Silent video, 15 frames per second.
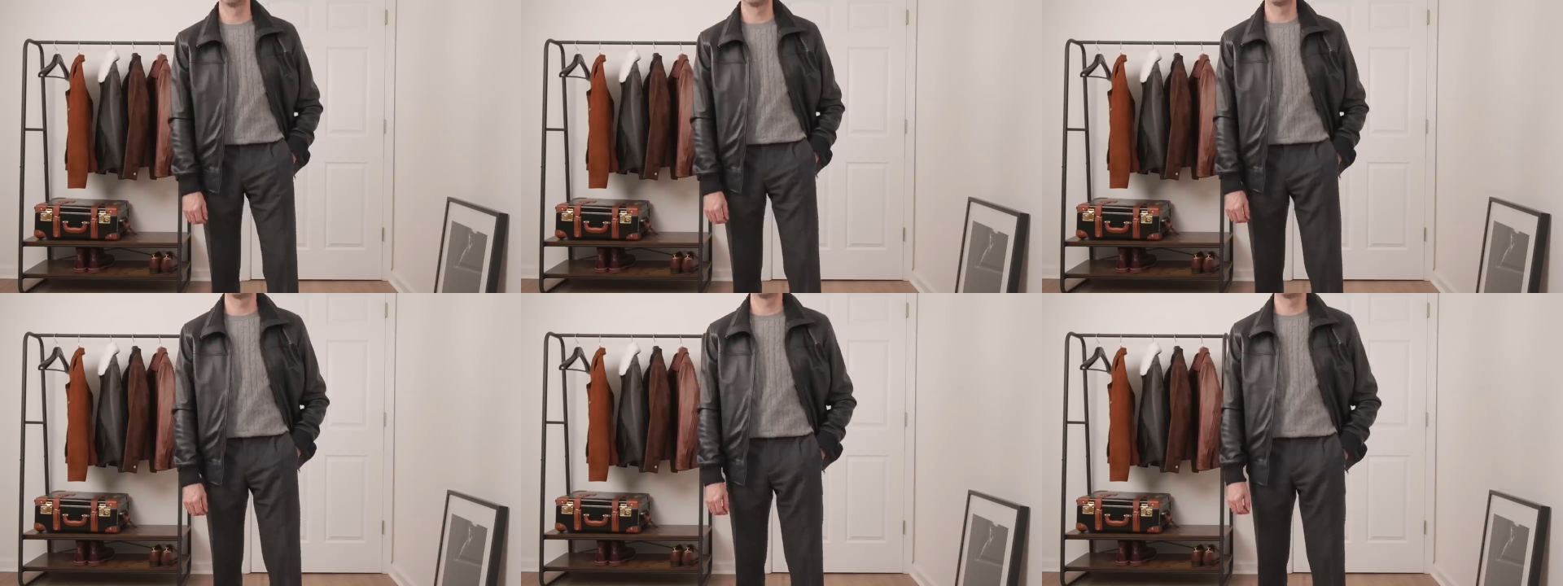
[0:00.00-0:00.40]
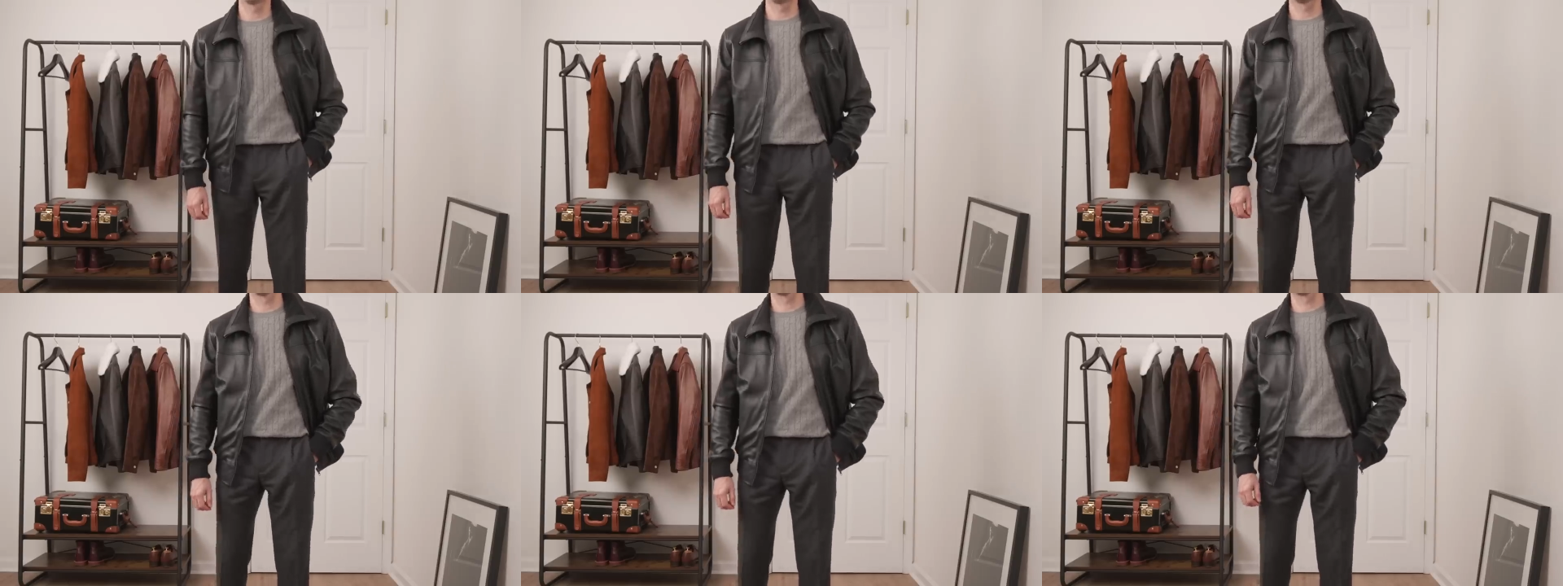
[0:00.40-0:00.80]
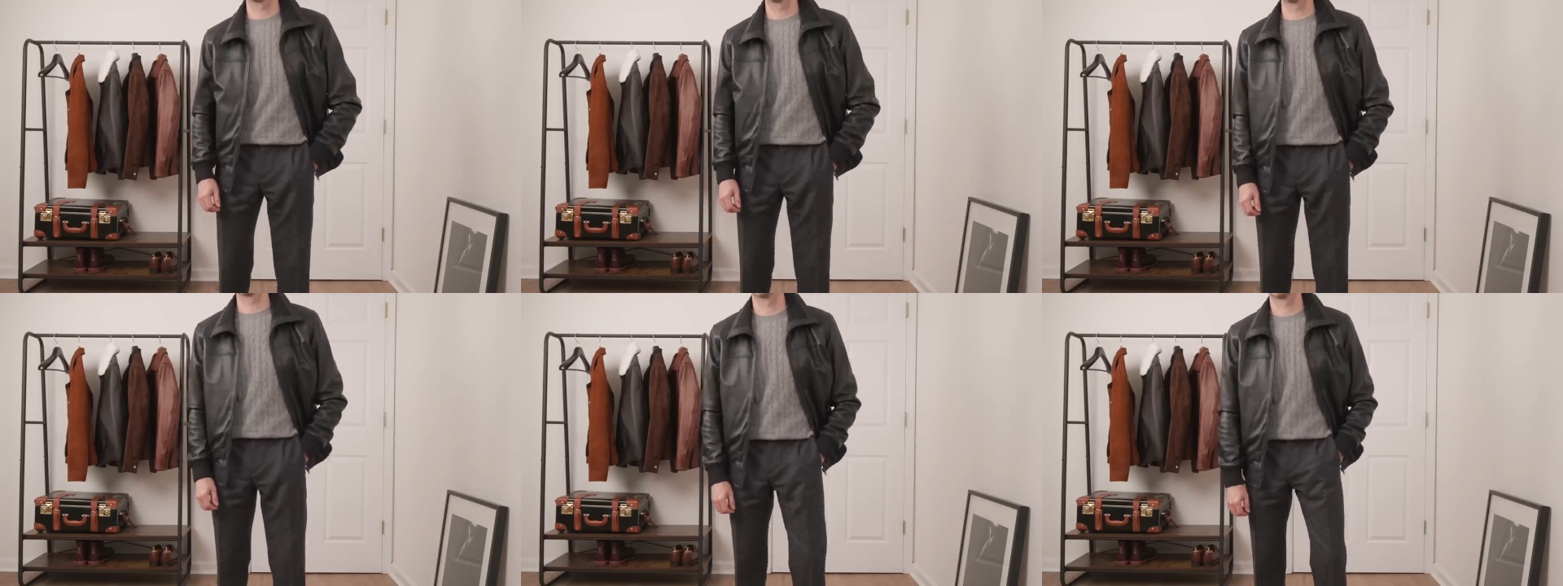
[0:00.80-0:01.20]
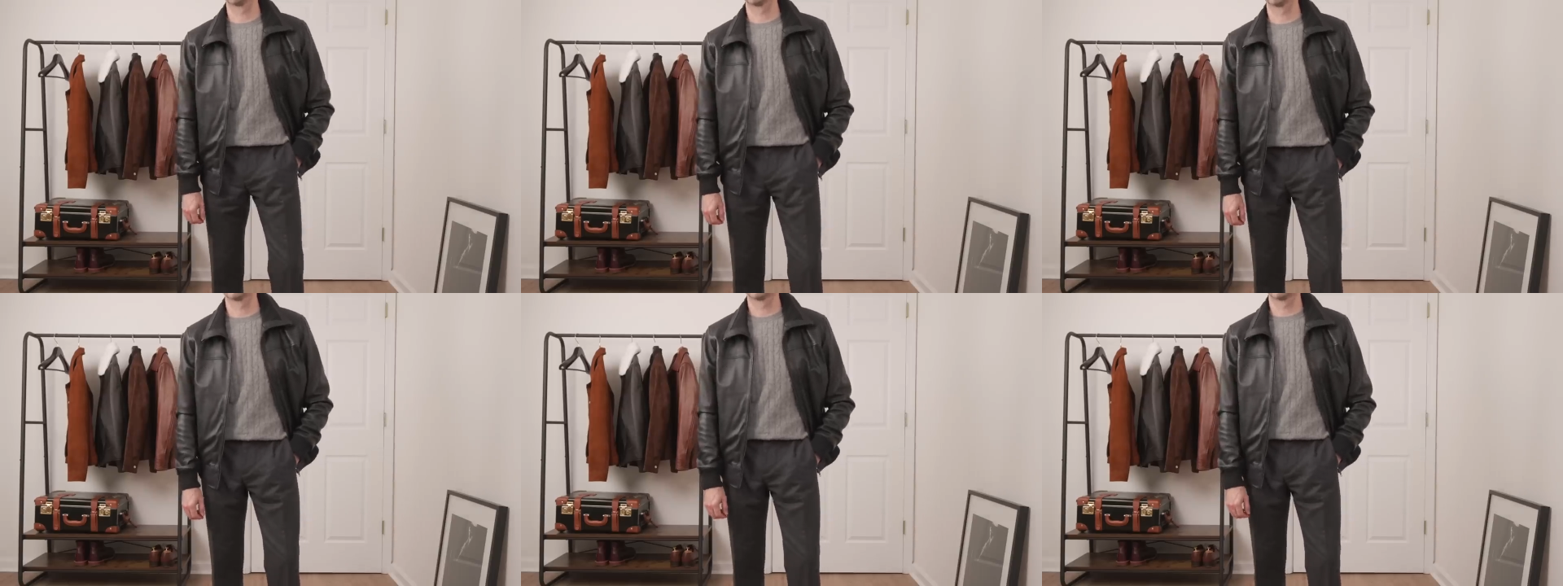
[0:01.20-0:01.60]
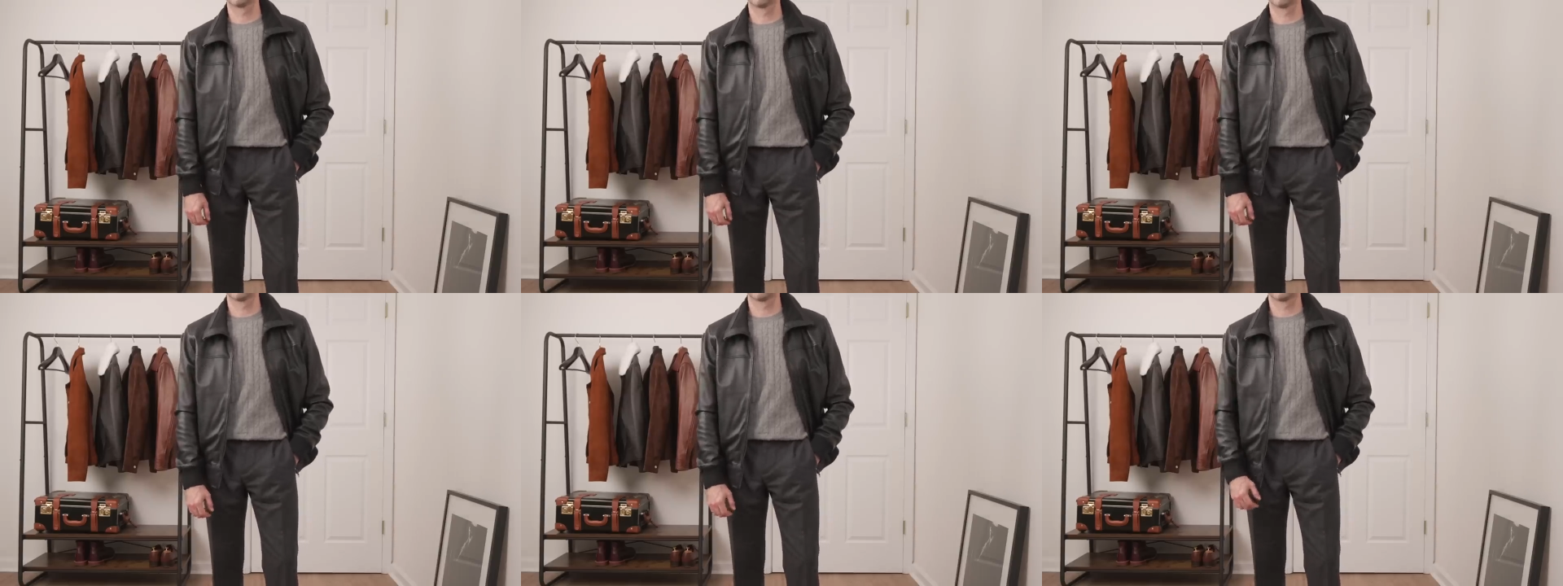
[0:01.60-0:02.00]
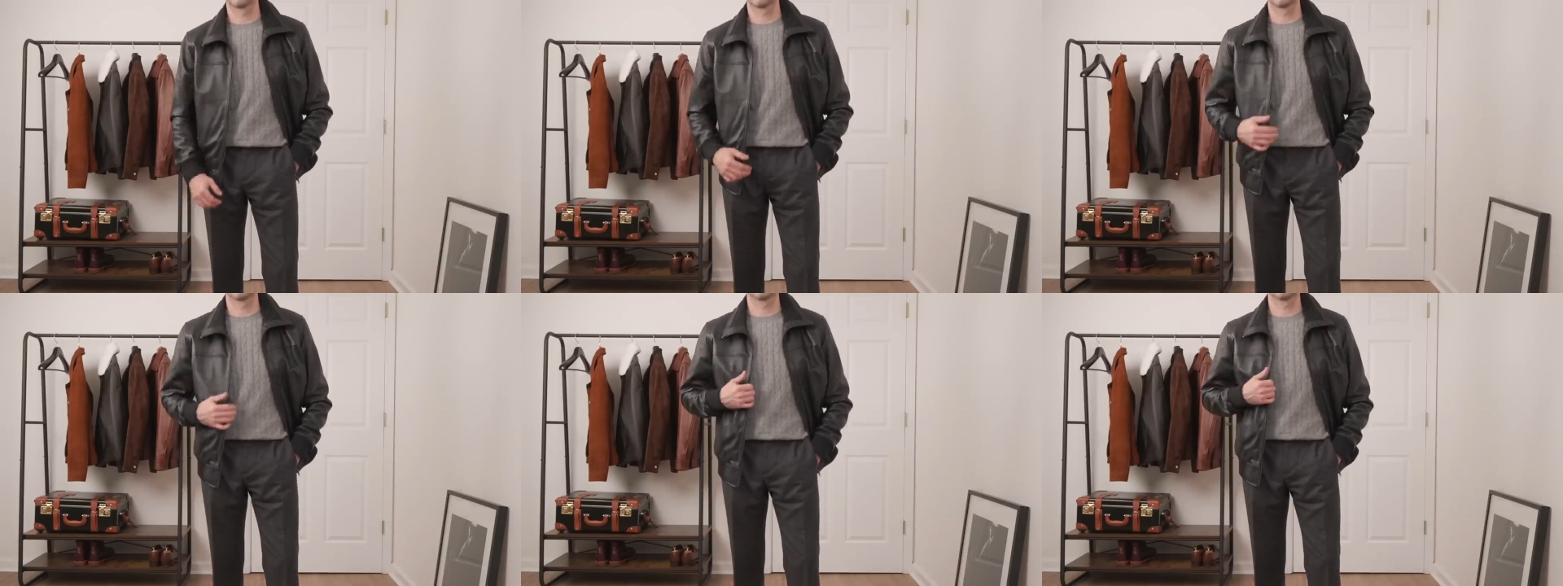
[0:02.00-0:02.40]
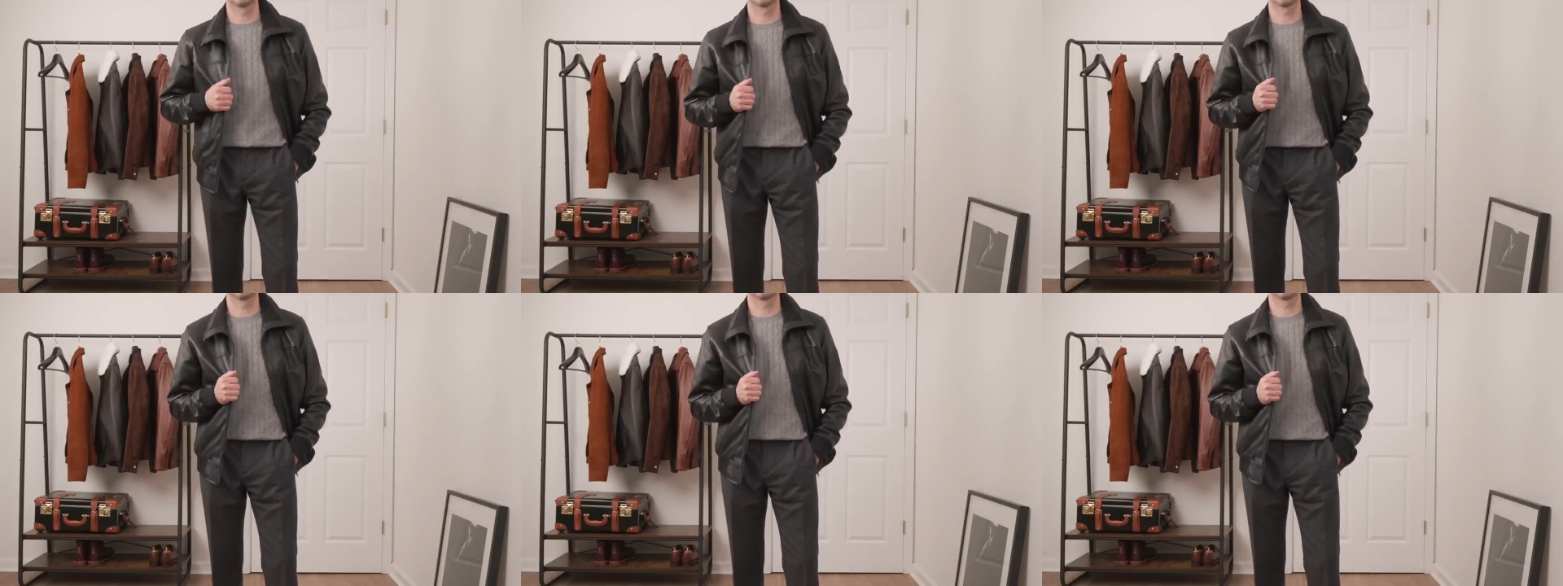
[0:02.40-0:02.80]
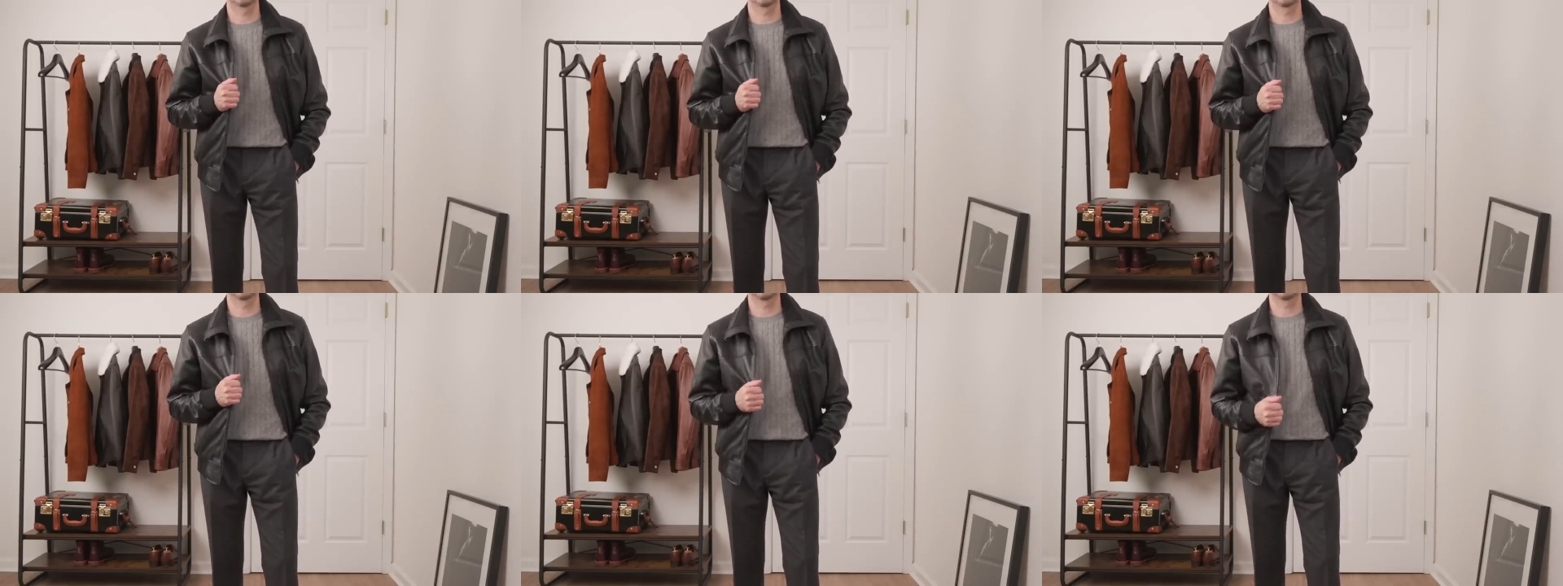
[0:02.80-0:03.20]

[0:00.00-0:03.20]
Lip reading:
No face is visible, so there are no lips to read.